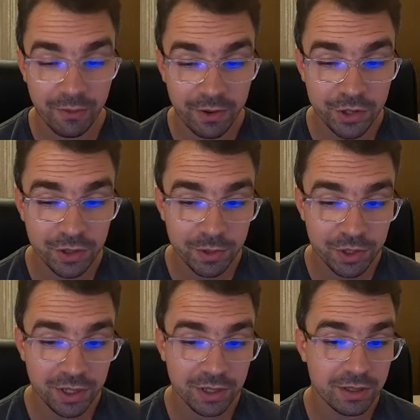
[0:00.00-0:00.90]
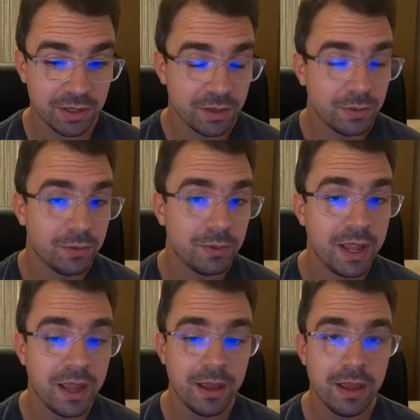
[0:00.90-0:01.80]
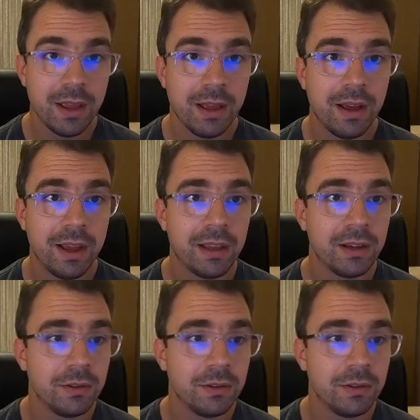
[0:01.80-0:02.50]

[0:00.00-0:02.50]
virtual machine. So I can